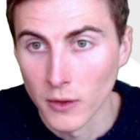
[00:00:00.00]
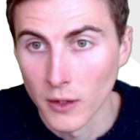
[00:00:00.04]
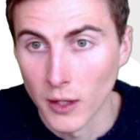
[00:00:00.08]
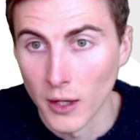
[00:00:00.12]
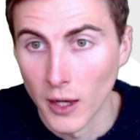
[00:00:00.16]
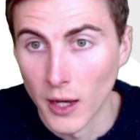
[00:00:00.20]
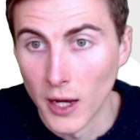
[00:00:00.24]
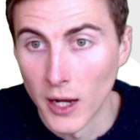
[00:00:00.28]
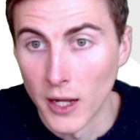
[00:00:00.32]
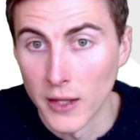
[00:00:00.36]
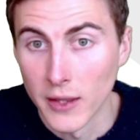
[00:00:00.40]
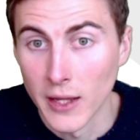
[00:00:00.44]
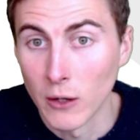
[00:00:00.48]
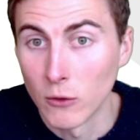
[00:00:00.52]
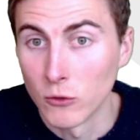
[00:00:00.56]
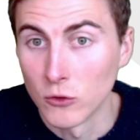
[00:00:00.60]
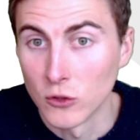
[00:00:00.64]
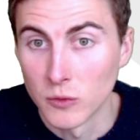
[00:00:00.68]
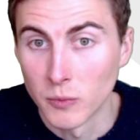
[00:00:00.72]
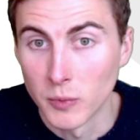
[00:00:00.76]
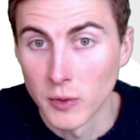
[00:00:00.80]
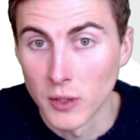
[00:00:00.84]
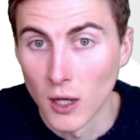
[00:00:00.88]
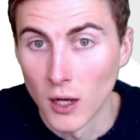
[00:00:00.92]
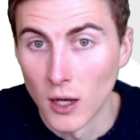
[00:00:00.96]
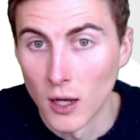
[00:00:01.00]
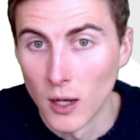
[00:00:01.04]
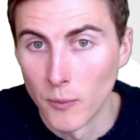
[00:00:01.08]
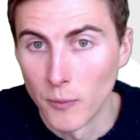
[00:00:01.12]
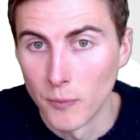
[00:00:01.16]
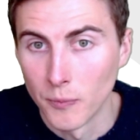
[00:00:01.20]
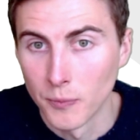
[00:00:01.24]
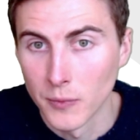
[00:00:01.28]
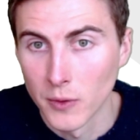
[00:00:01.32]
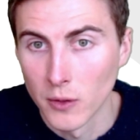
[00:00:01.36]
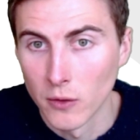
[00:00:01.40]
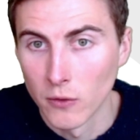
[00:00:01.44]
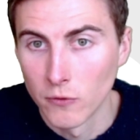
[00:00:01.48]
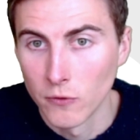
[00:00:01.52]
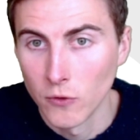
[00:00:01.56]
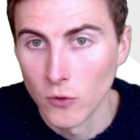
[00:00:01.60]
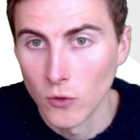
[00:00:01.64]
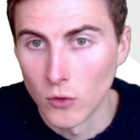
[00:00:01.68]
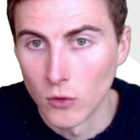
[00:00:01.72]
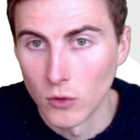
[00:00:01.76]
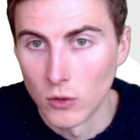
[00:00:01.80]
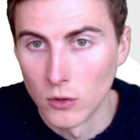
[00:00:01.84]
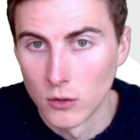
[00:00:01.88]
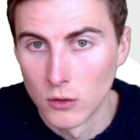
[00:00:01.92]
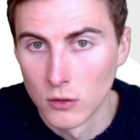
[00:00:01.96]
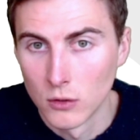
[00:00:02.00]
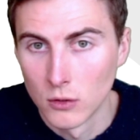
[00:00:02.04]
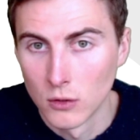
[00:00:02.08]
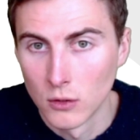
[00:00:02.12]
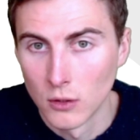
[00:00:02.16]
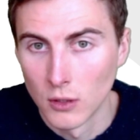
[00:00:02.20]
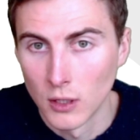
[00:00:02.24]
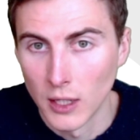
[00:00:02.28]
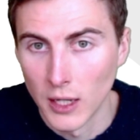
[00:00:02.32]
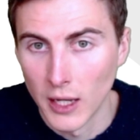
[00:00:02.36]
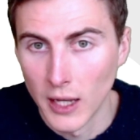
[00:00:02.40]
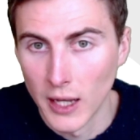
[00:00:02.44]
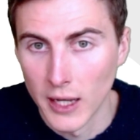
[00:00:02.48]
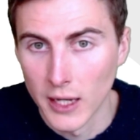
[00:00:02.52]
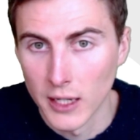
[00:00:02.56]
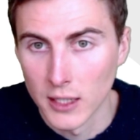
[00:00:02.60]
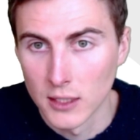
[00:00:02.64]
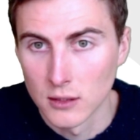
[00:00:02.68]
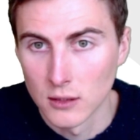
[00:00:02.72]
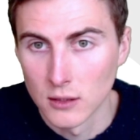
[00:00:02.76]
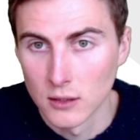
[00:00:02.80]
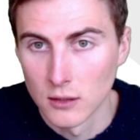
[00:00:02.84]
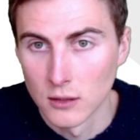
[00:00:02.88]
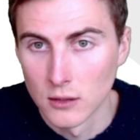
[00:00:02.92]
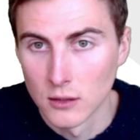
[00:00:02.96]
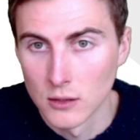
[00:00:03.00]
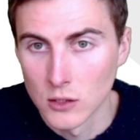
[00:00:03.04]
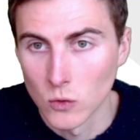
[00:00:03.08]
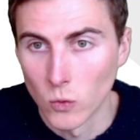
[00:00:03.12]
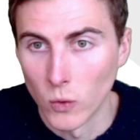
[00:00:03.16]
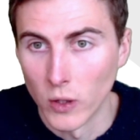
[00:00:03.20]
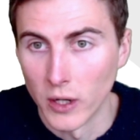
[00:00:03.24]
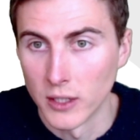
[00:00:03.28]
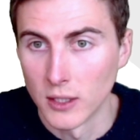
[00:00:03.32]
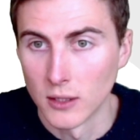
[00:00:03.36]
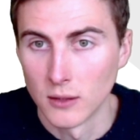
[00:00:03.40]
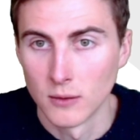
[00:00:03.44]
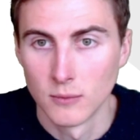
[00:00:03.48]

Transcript: And that will just become 4x squared.